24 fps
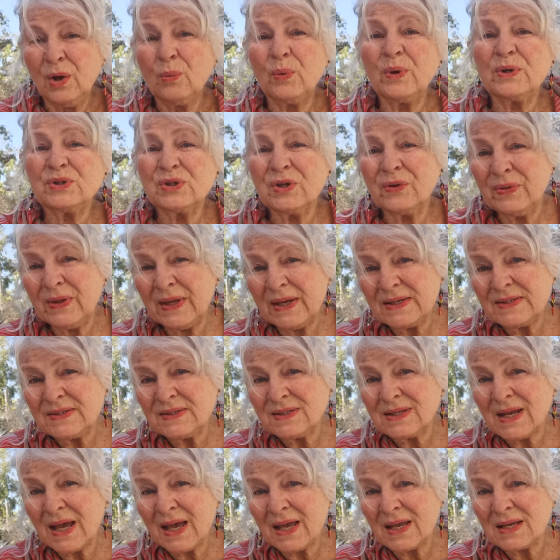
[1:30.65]
which in these
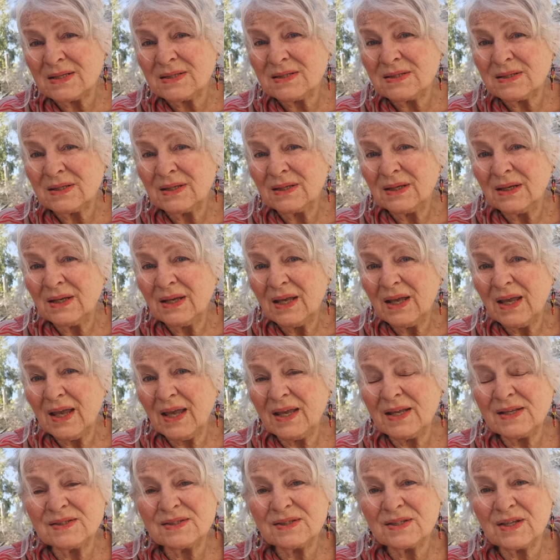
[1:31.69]
days
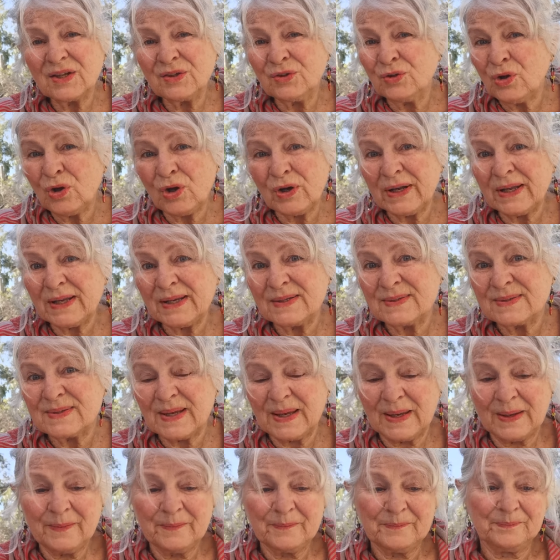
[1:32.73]
is not
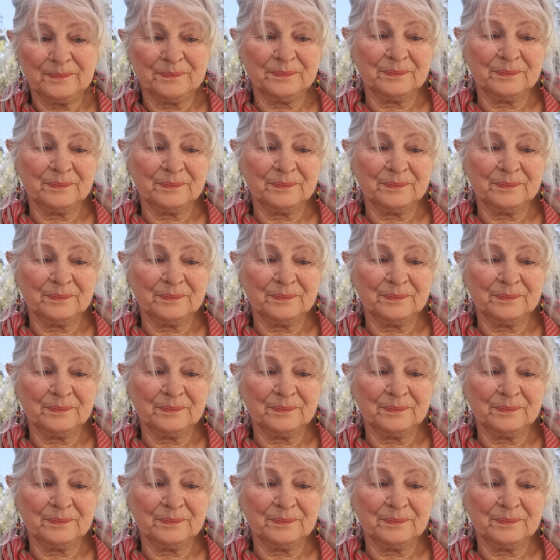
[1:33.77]
easy